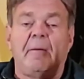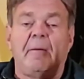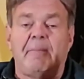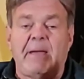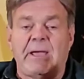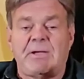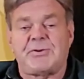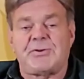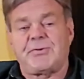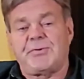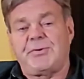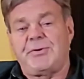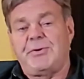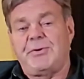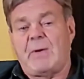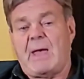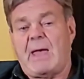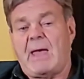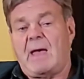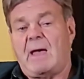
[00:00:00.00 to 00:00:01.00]
Make sure
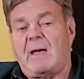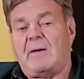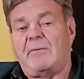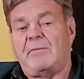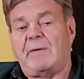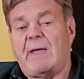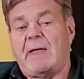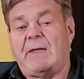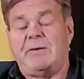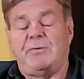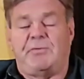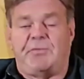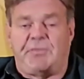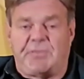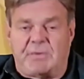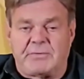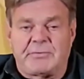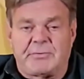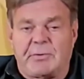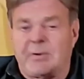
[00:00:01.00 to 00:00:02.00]
you have a new
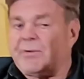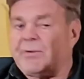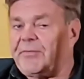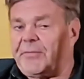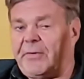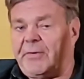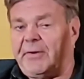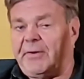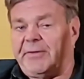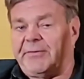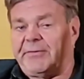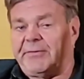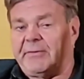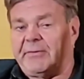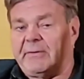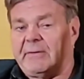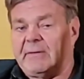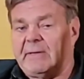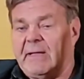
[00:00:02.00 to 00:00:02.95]
filter in your furnace.